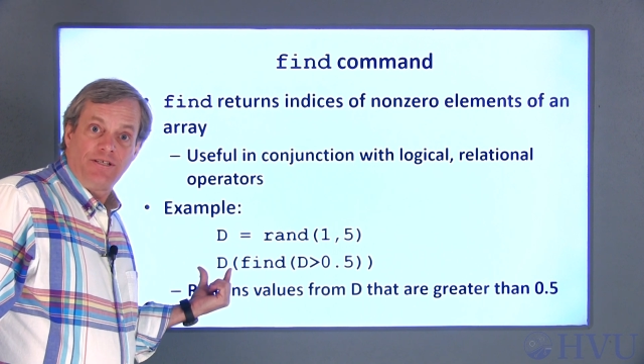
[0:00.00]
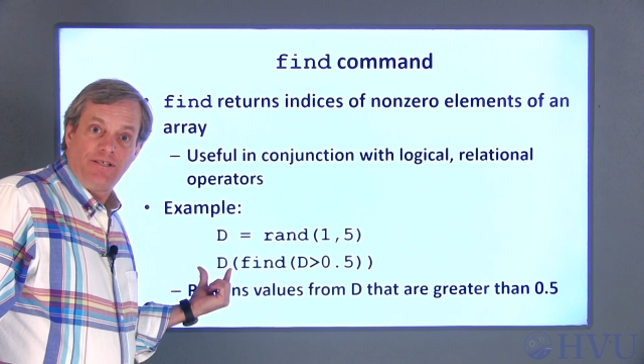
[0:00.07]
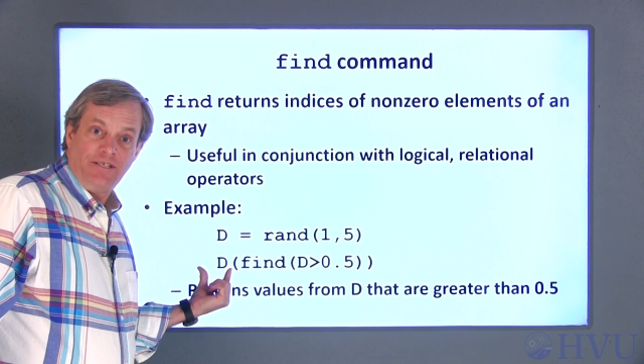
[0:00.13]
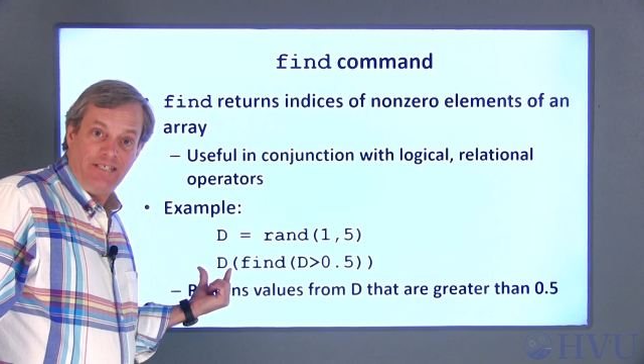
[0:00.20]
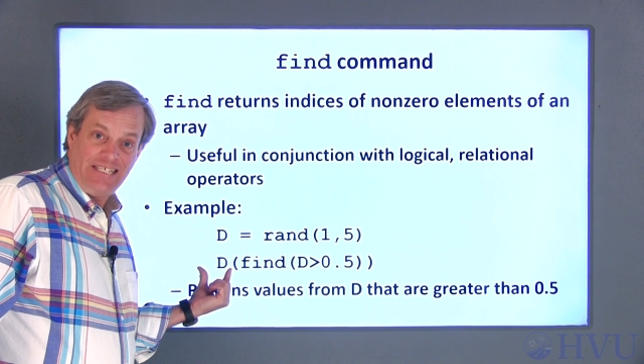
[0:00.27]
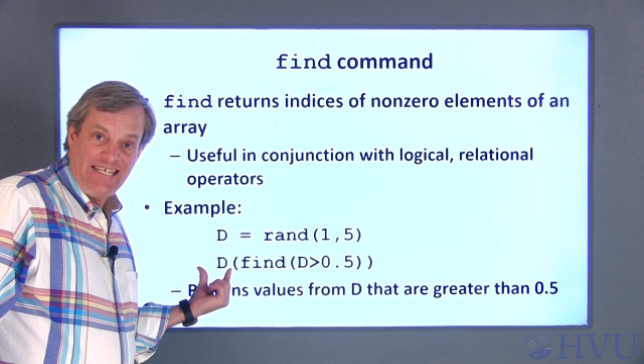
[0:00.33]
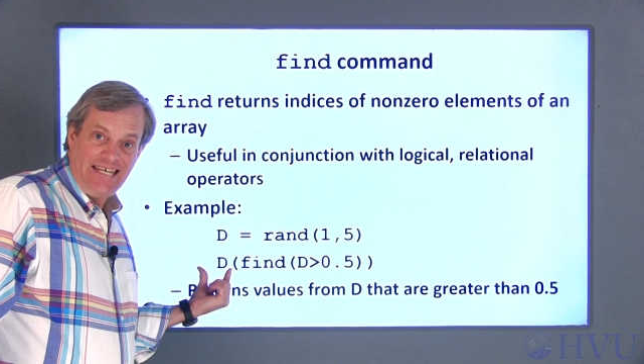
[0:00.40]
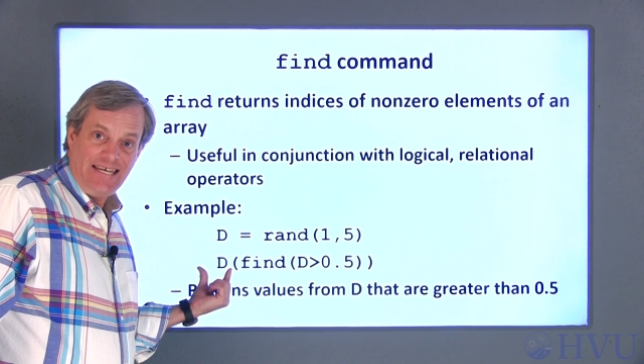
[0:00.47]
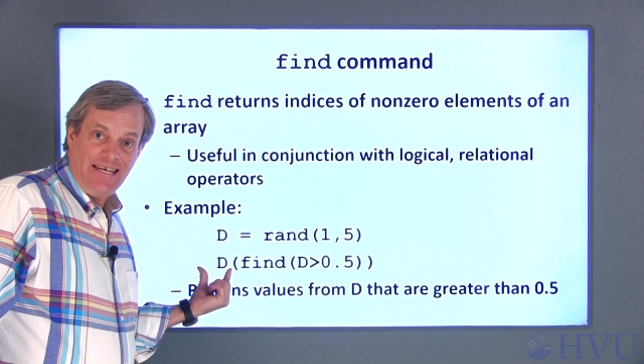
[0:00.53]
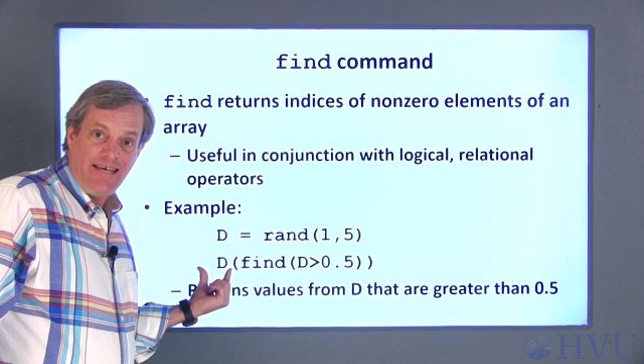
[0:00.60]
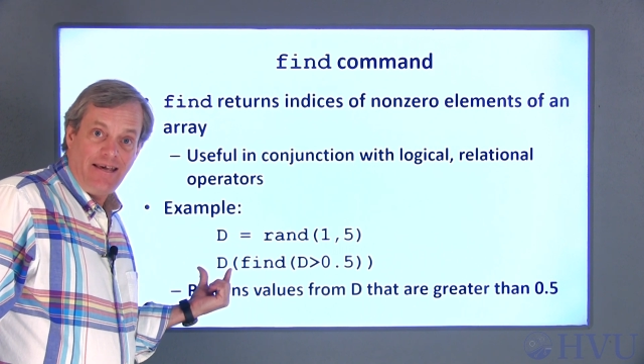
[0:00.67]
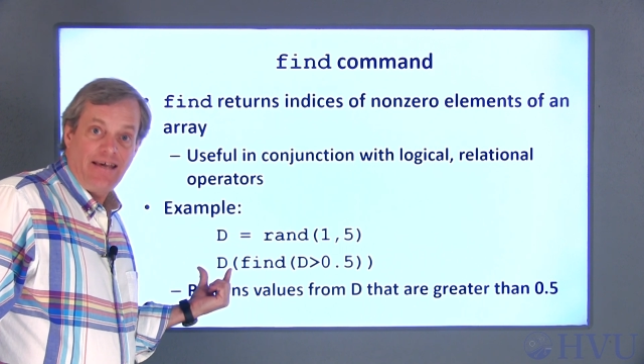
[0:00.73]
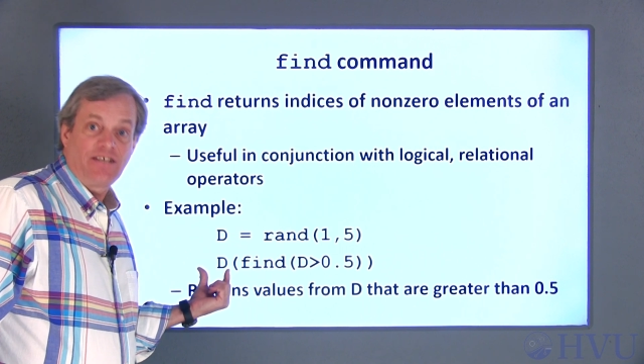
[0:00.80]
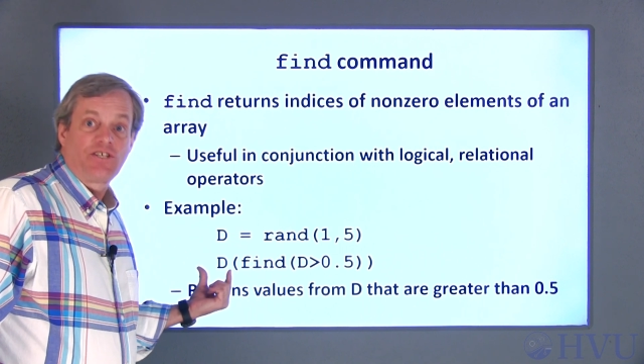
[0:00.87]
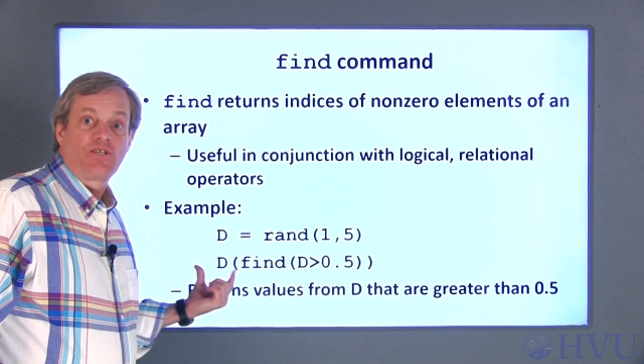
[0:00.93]
to
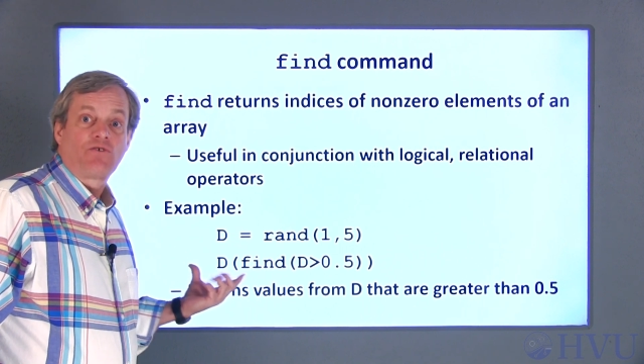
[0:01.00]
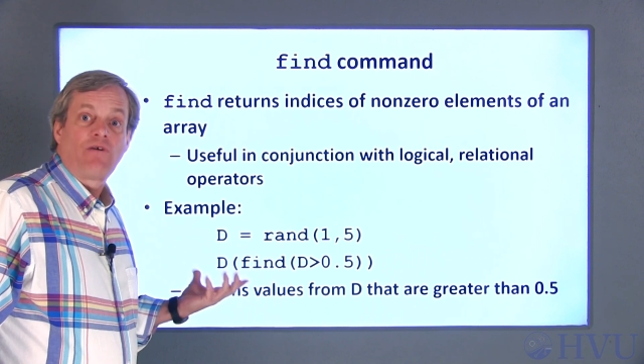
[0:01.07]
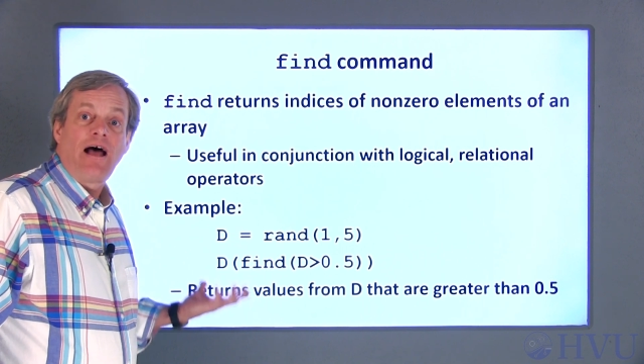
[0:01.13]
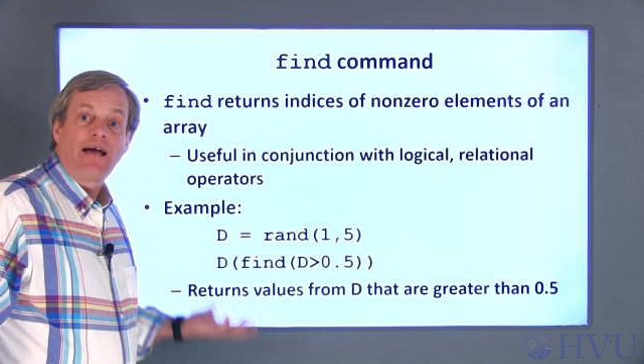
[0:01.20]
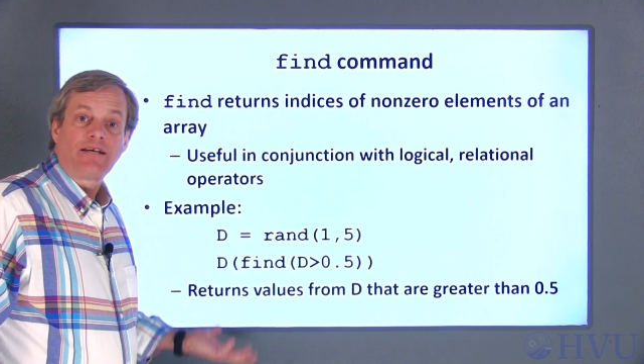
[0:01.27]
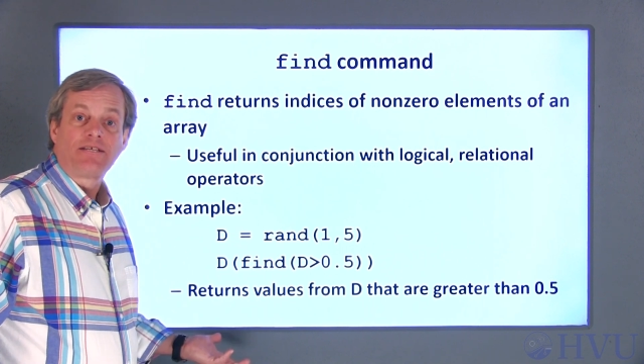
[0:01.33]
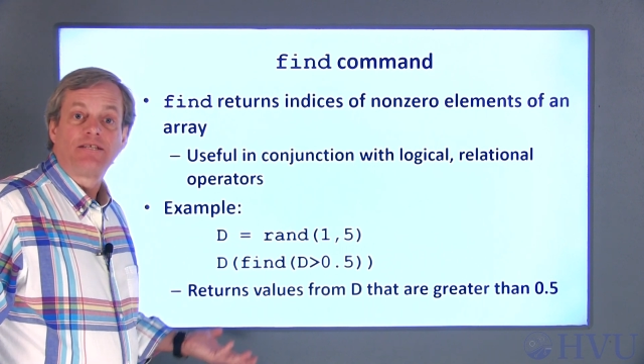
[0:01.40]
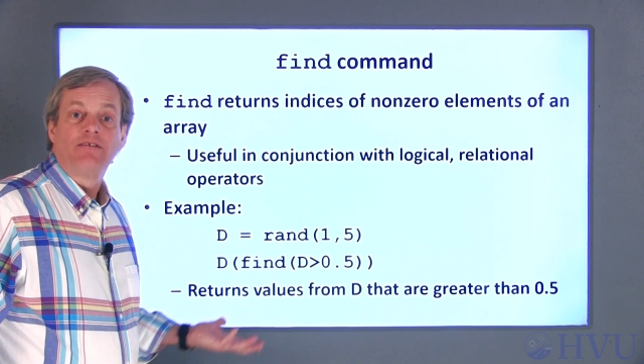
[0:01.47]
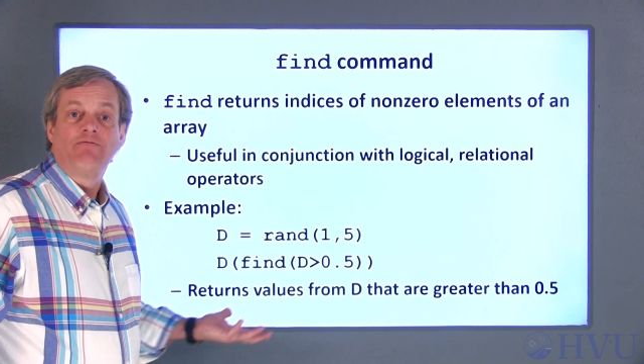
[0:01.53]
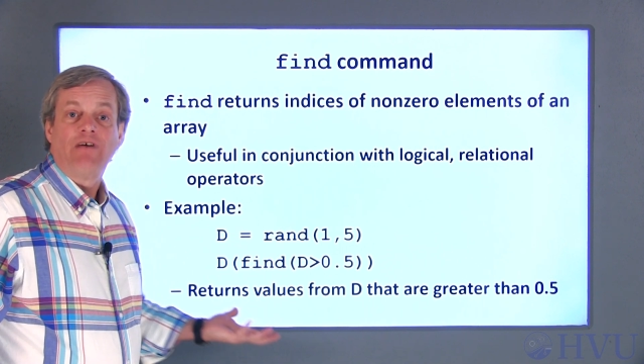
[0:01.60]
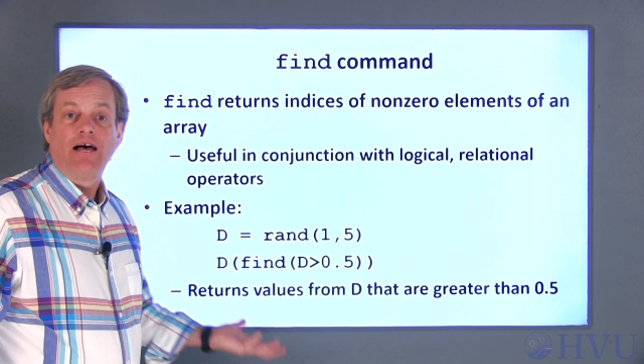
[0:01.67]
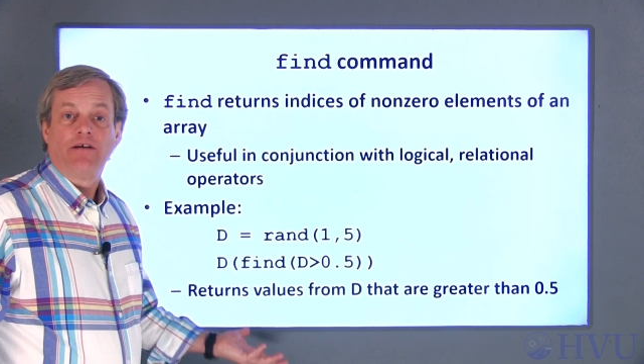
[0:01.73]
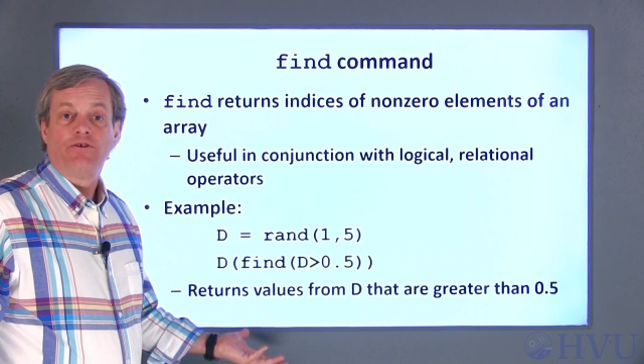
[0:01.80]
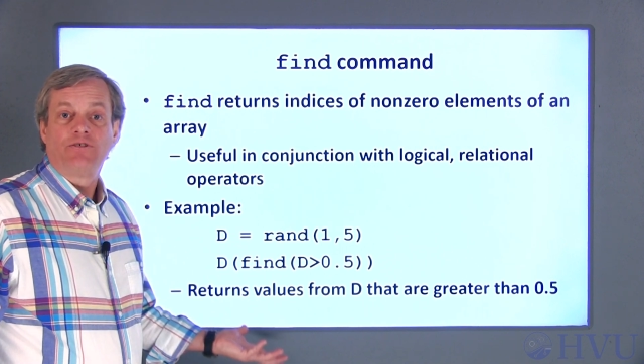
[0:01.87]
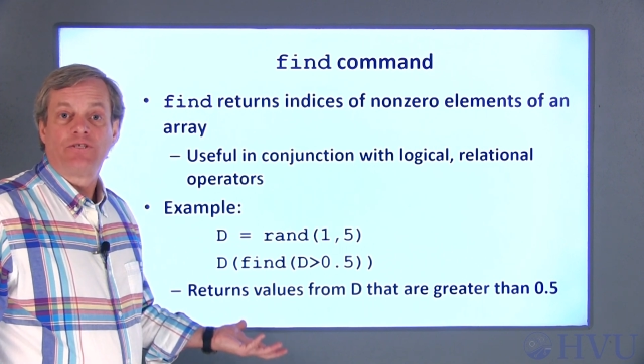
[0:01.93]
D extracts the
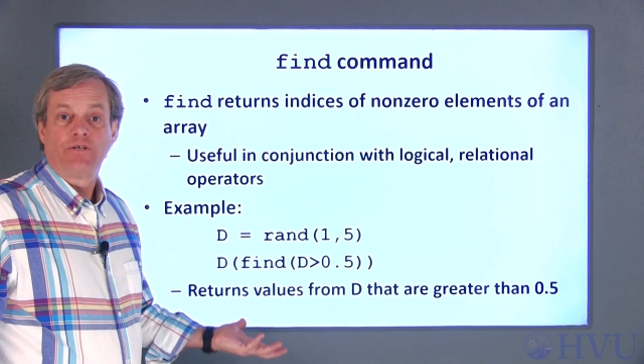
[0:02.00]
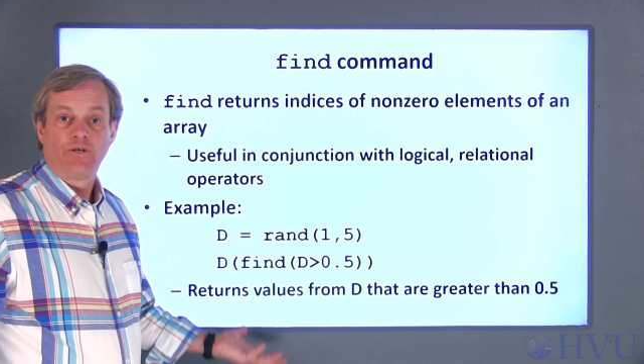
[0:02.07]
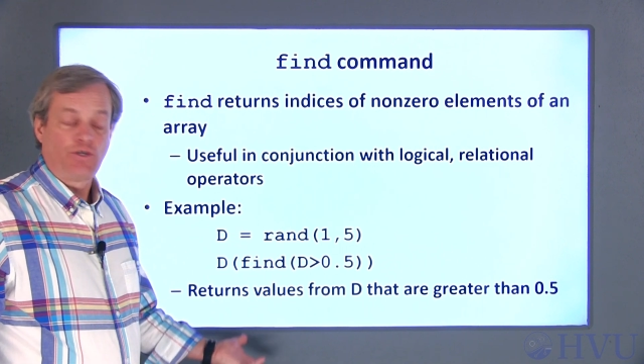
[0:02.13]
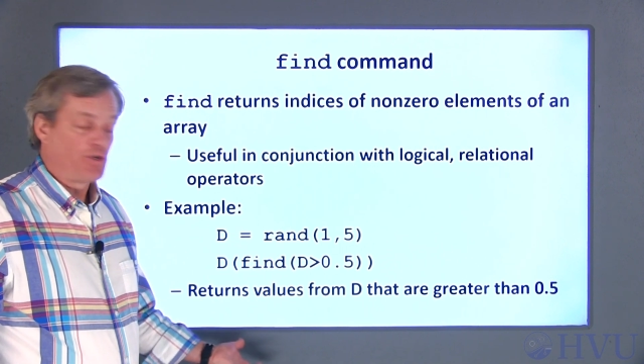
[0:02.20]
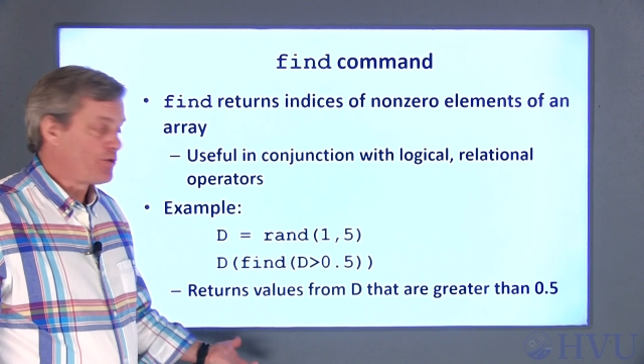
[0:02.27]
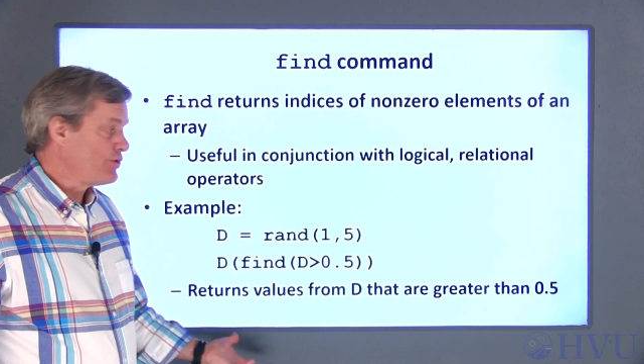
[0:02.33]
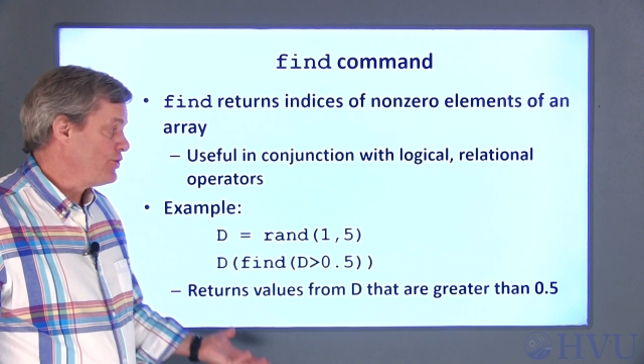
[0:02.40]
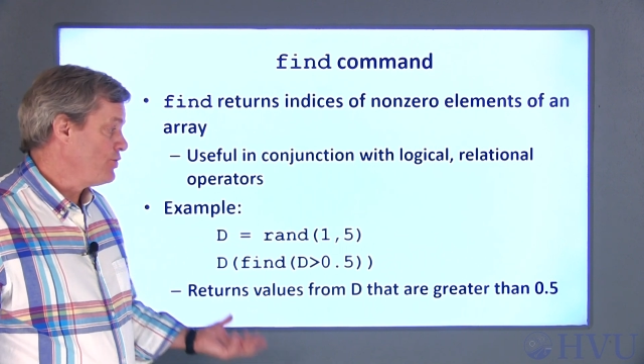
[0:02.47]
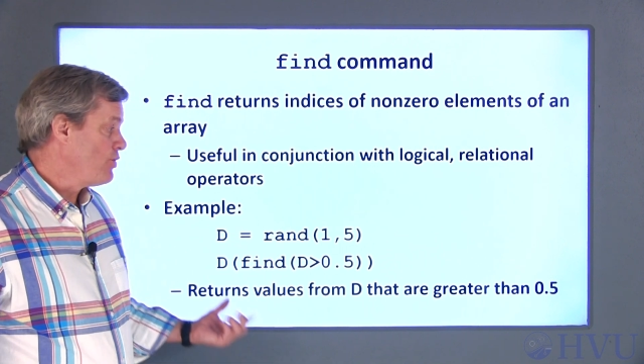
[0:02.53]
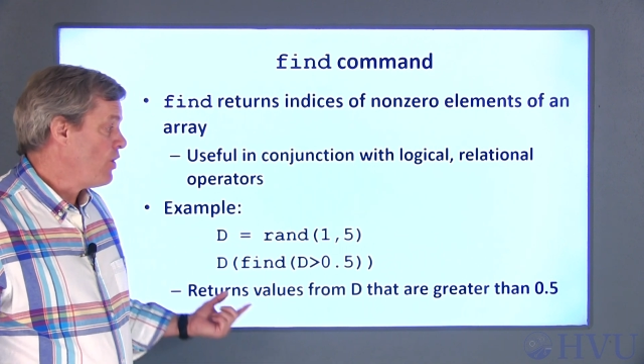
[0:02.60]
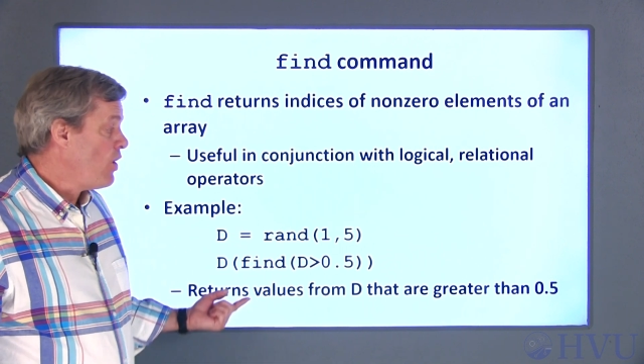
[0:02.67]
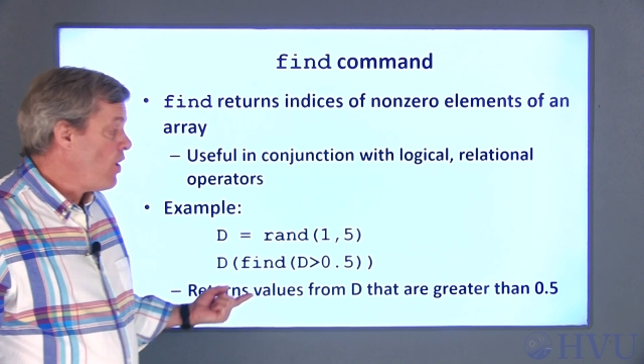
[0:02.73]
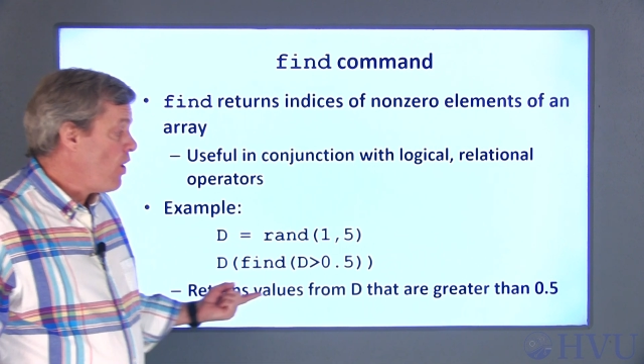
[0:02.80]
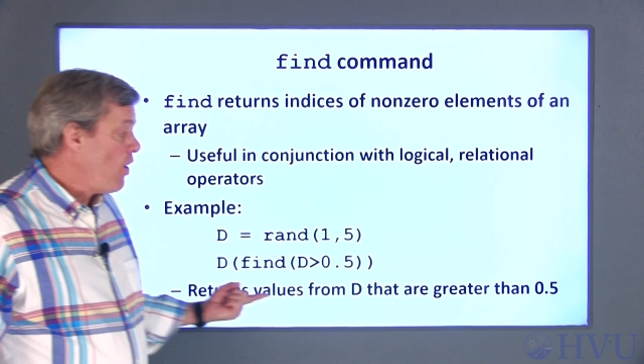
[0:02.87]
values that are true